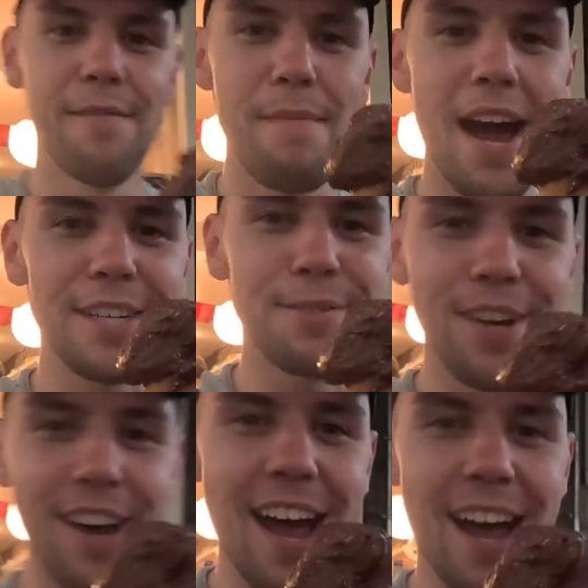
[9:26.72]

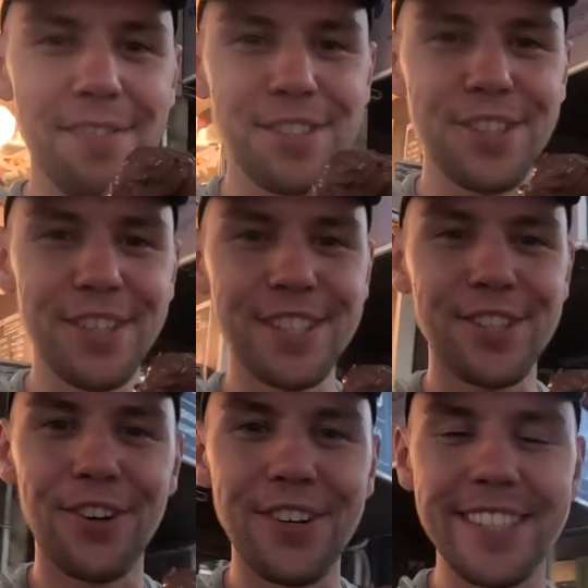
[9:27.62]
Maxima absolutely
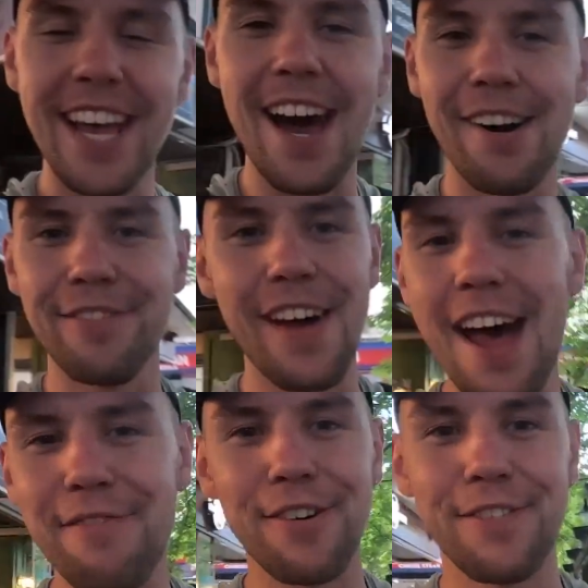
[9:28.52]
sorted us out for
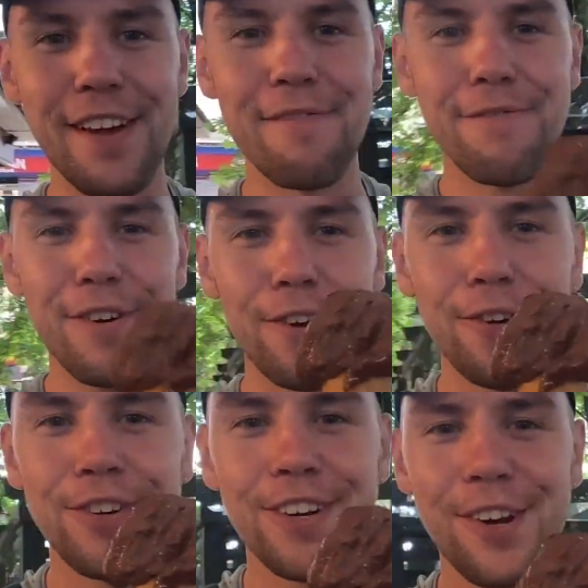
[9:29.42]
everything.
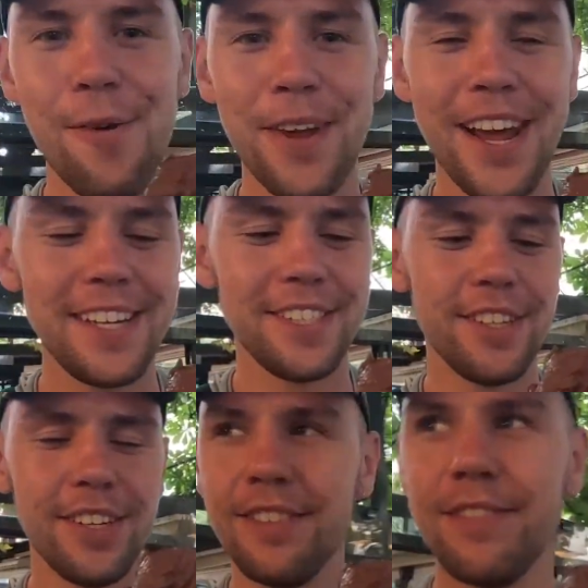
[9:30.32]
Food,
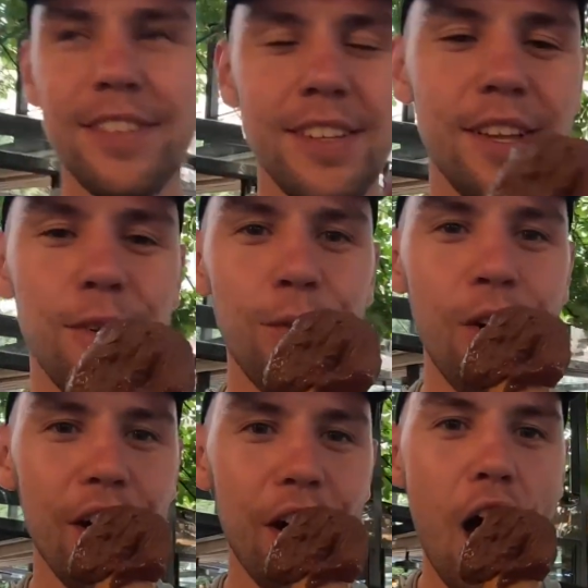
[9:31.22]
accommodation.
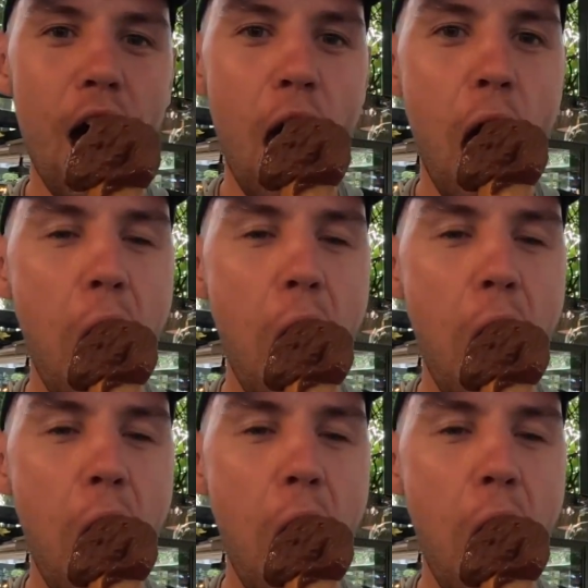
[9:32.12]
What a guy.